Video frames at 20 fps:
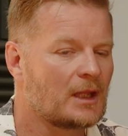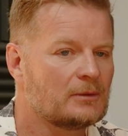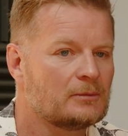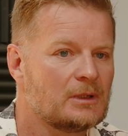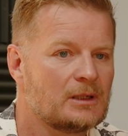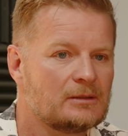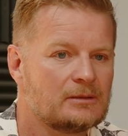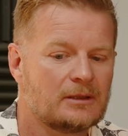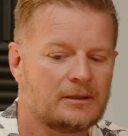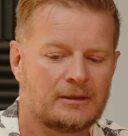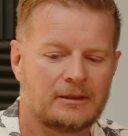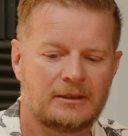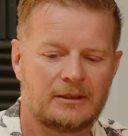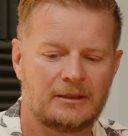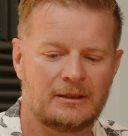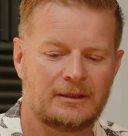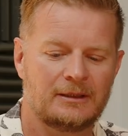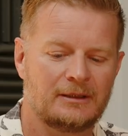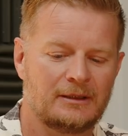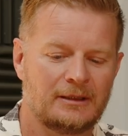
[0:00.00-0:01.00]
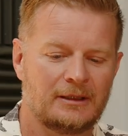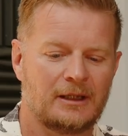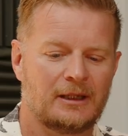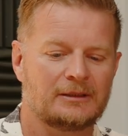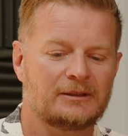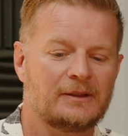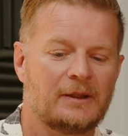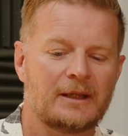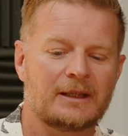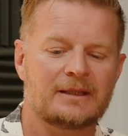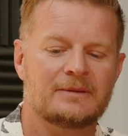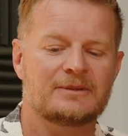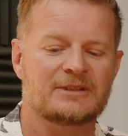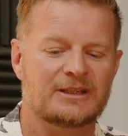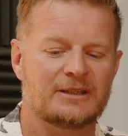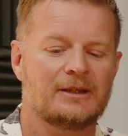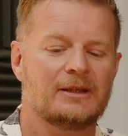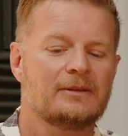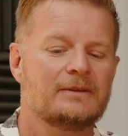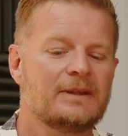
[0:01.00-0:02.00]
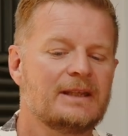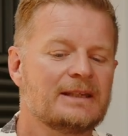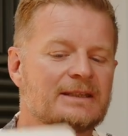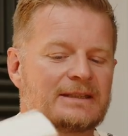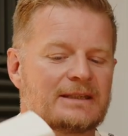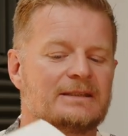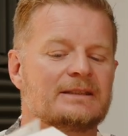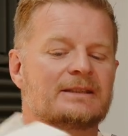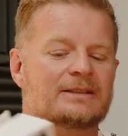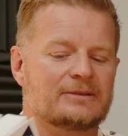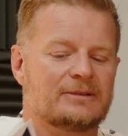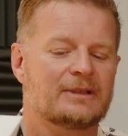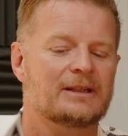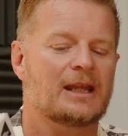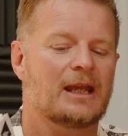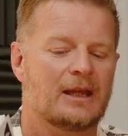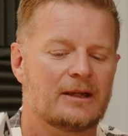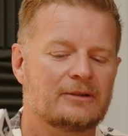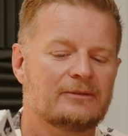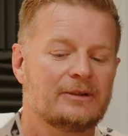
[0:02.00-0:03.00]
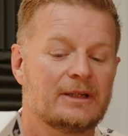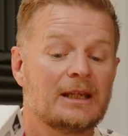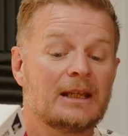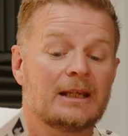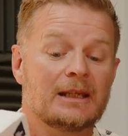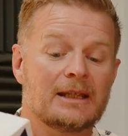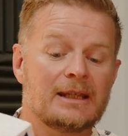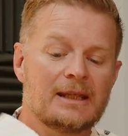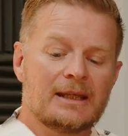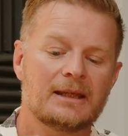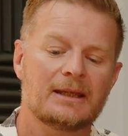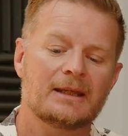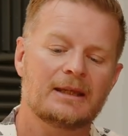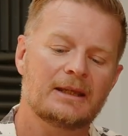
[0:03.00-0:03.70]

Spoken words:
Well, I'd like them to know this inside out, really.